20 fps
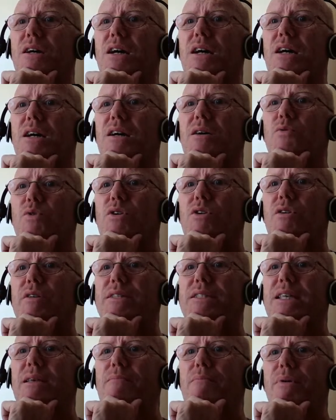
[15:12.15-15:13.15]
We've
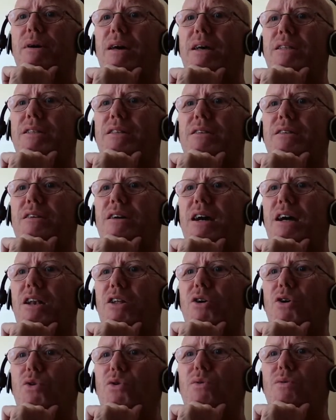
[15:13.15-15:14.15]
got Simbad,
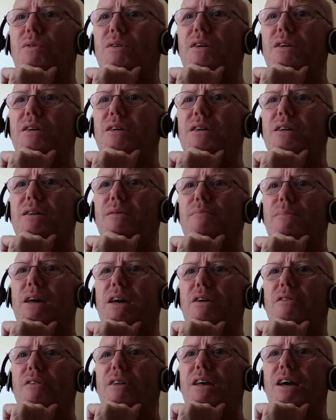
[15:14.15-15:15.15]
hello.
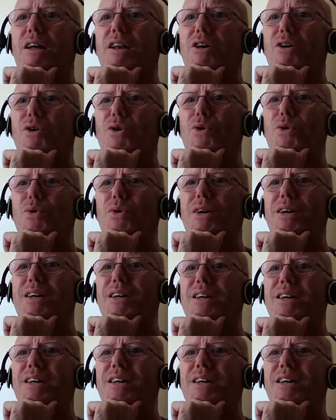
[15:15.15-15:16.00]
Mary, hello.